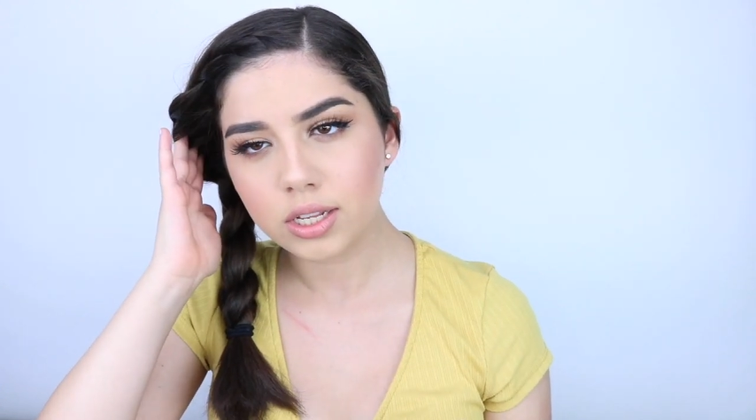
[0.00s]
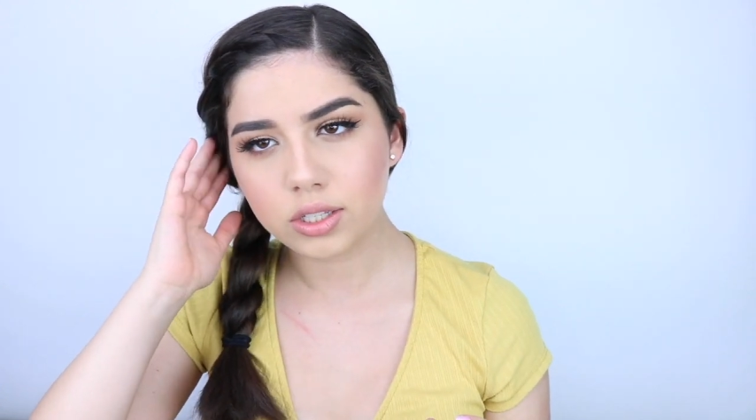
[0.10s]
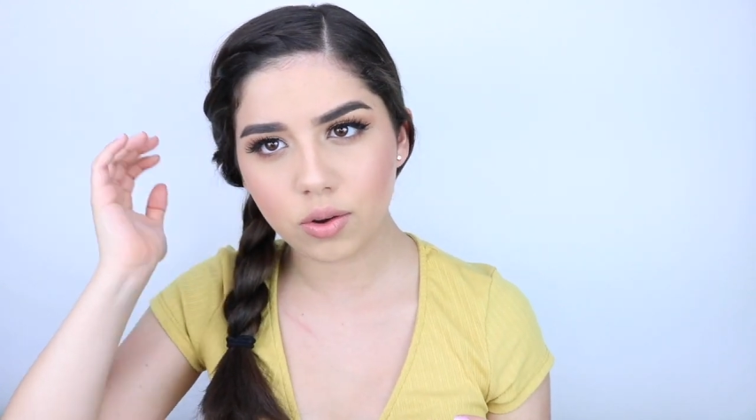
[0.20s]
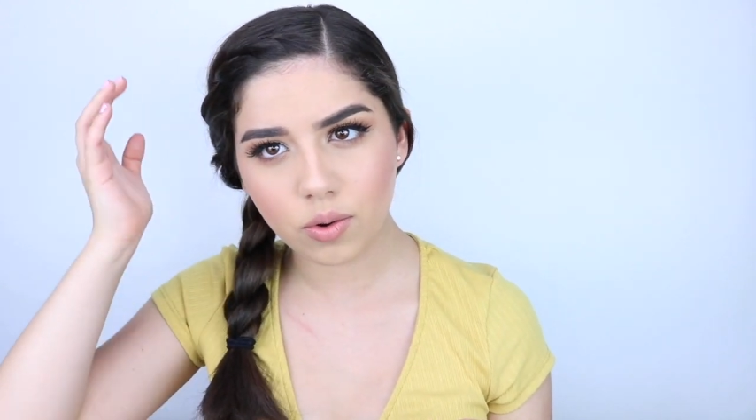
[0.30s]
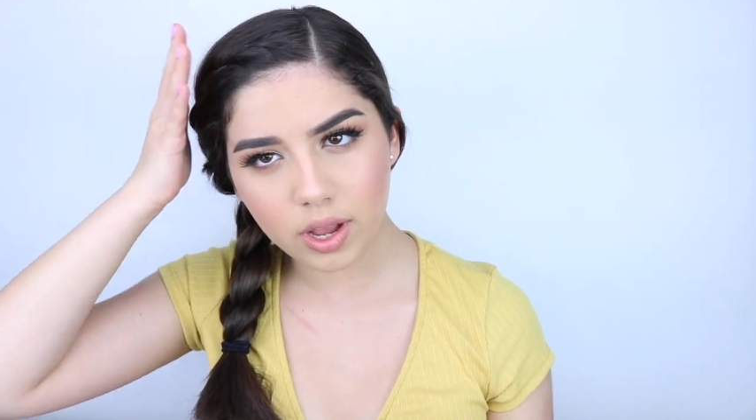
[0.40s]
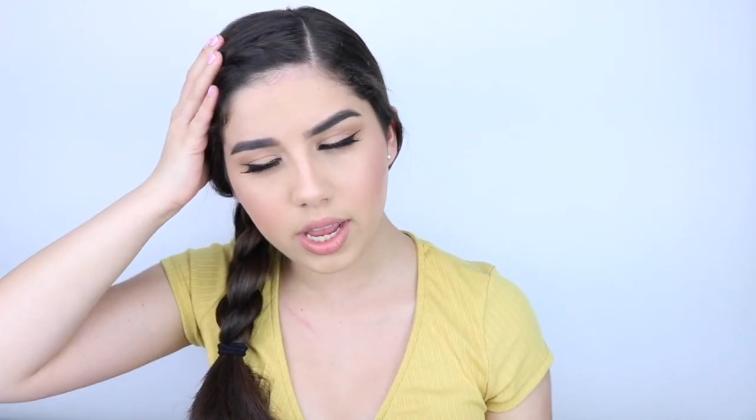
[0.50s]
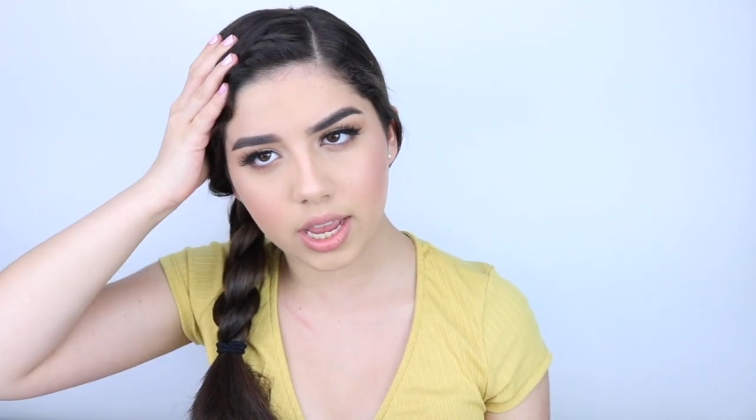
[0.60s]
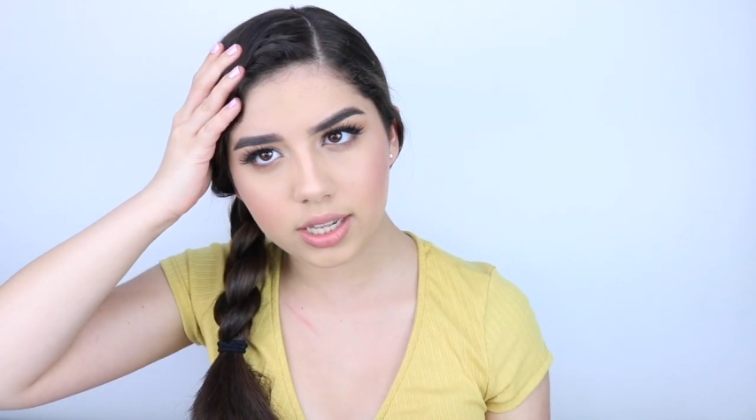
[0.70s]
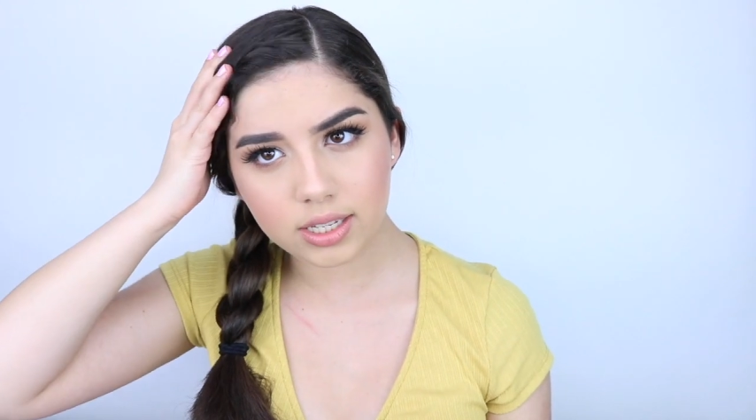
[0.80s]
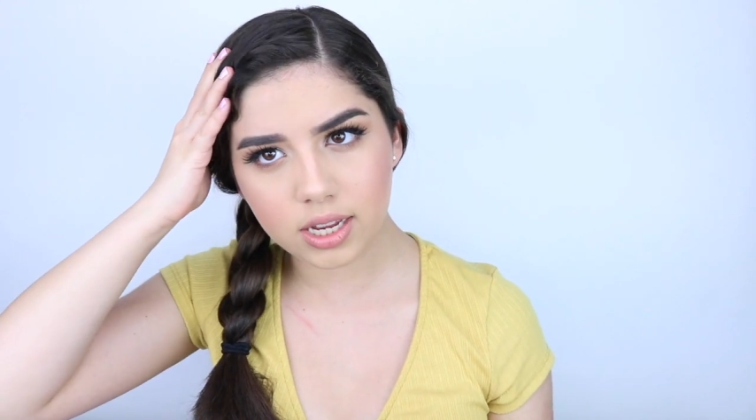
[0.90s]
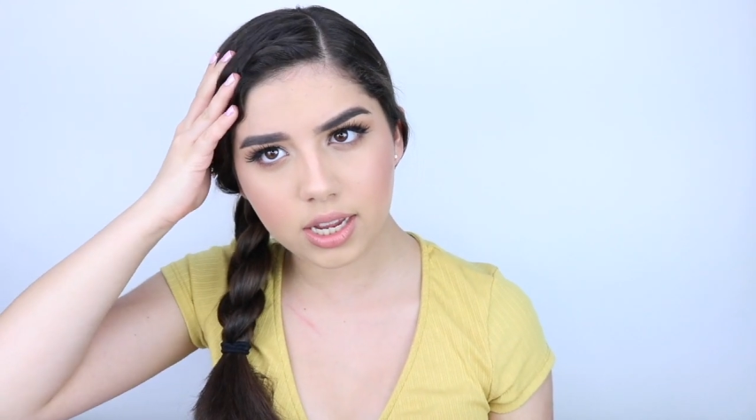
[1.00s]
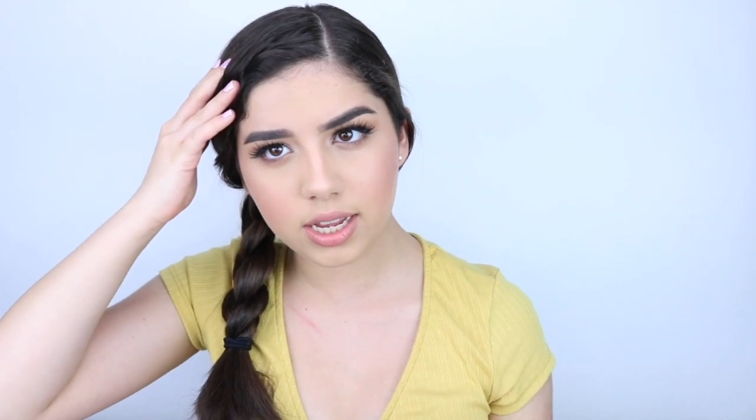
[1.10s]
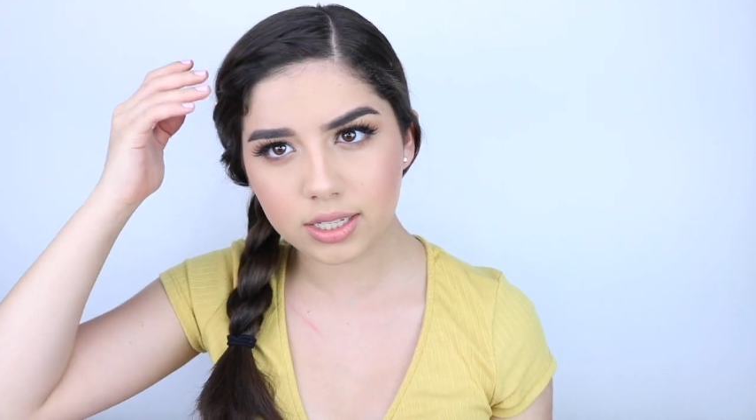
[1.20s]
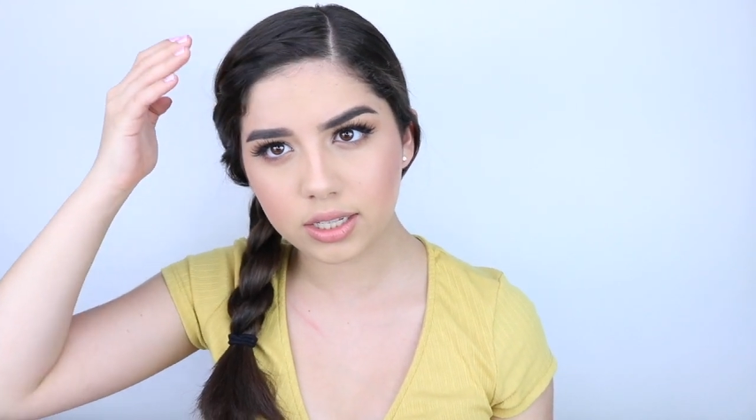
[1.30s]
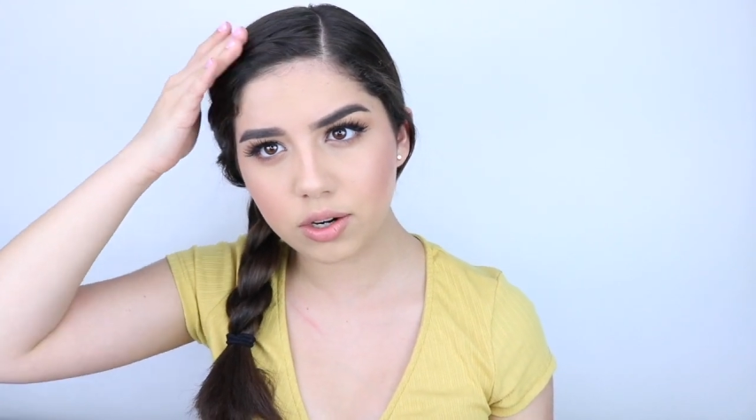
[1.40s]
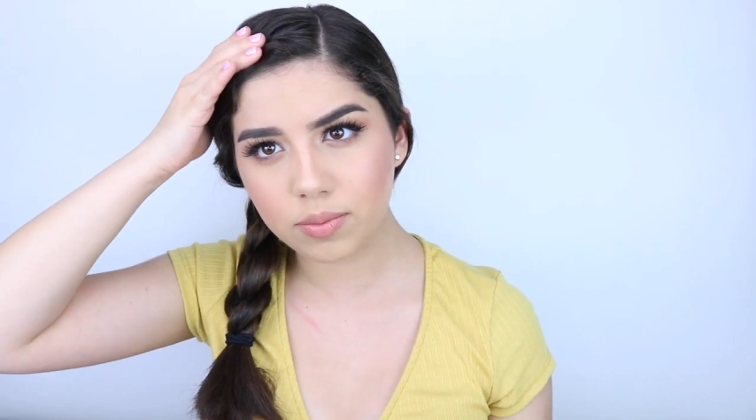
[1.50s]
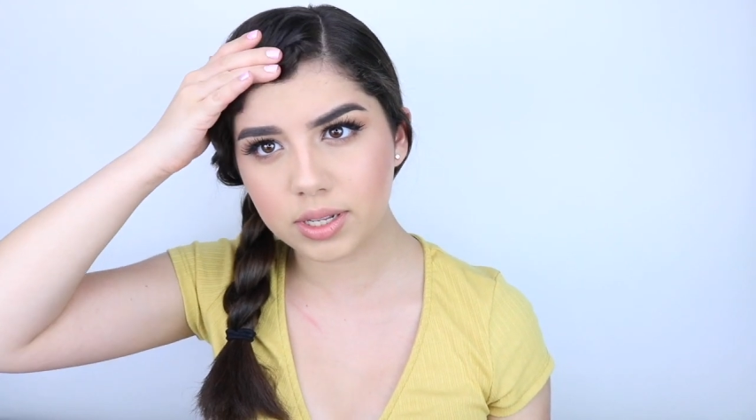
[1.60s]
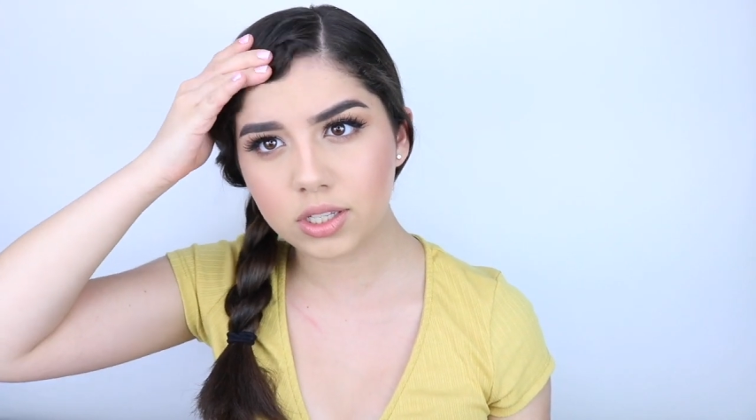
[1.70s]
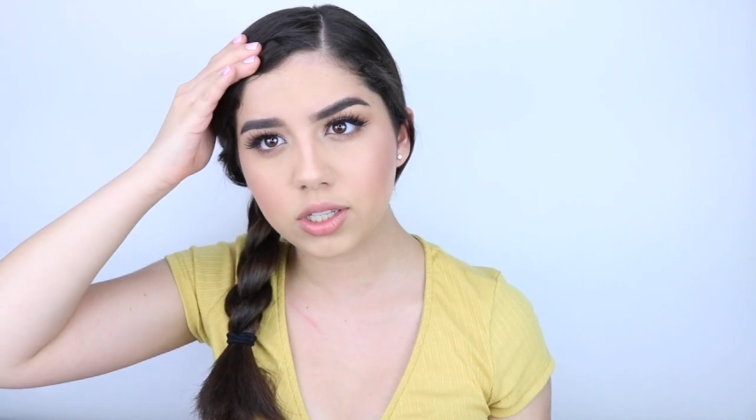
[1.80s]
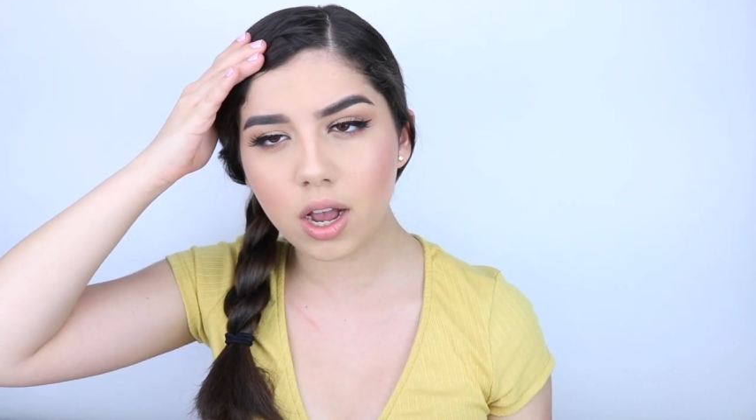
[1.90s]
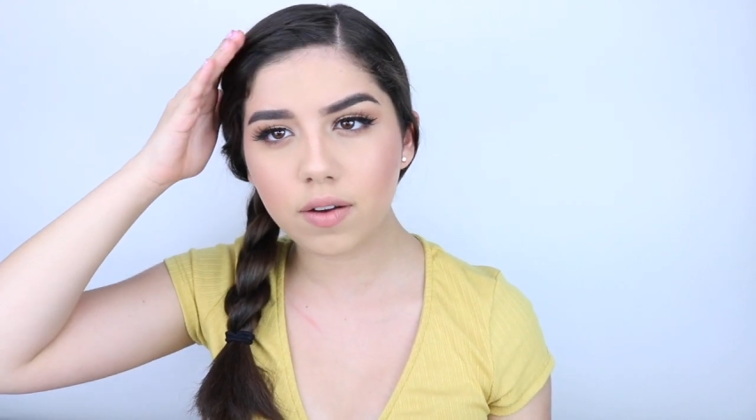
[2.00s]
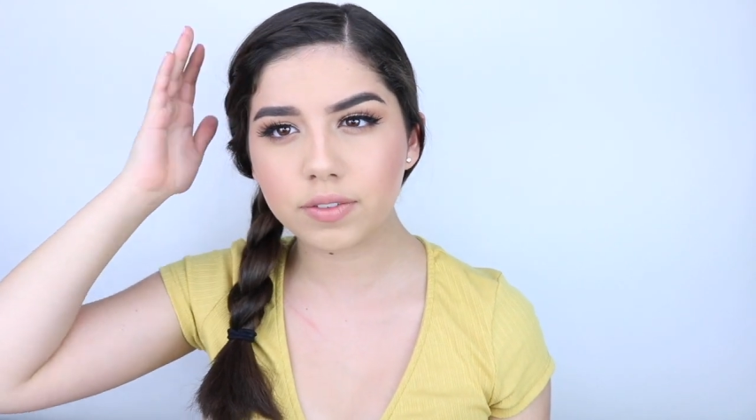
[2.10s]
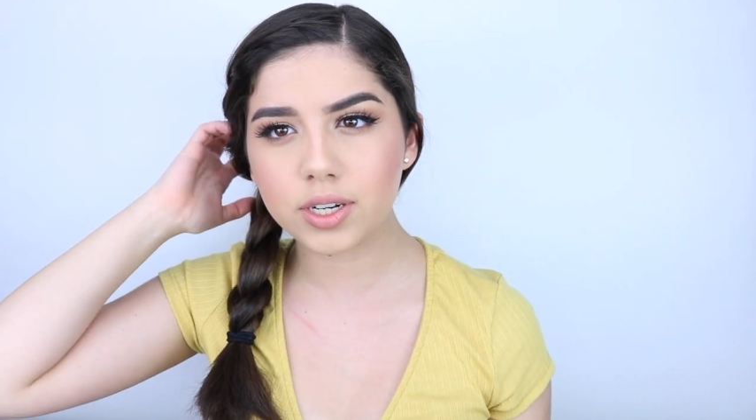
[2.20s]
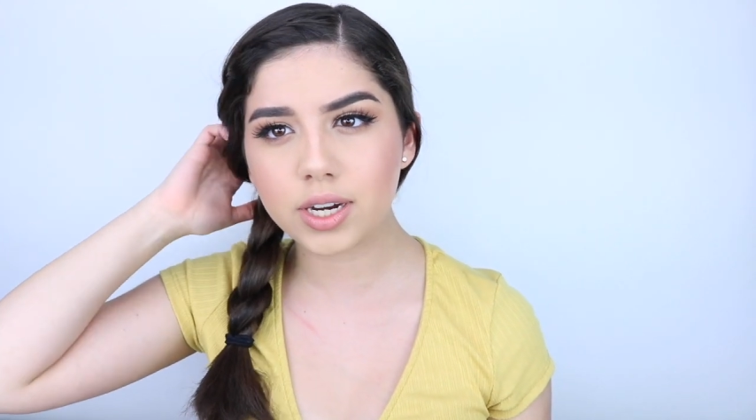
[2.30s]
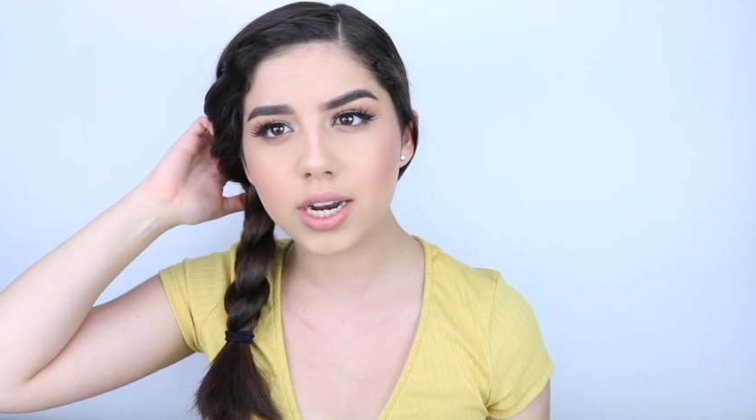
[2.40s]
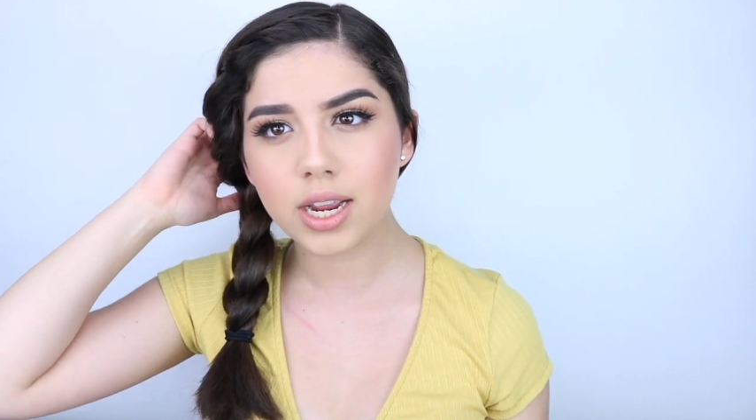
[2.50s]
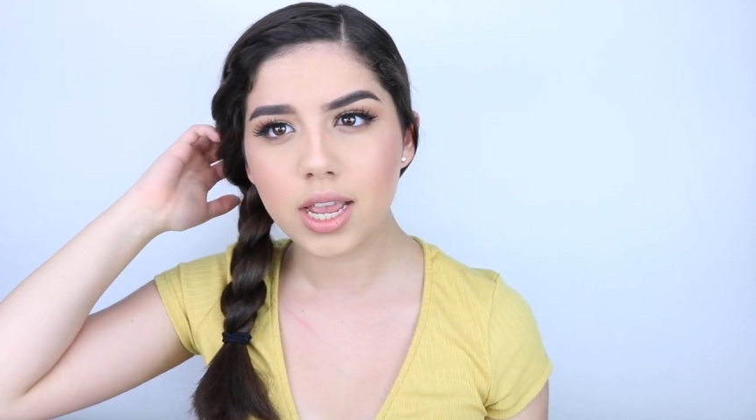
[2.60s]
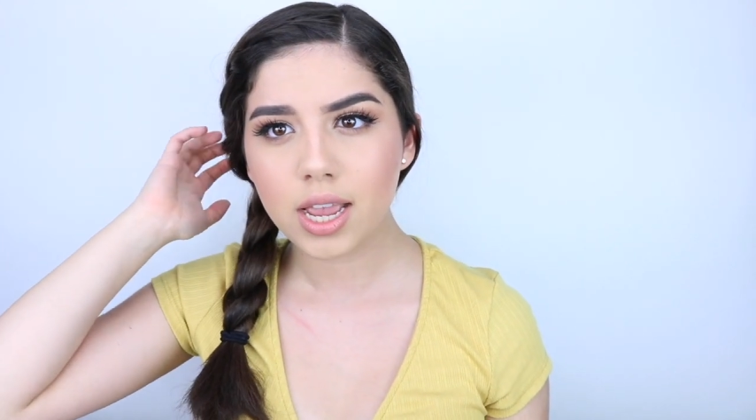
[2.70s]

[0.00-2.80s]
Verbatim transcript: so it is a little bit softer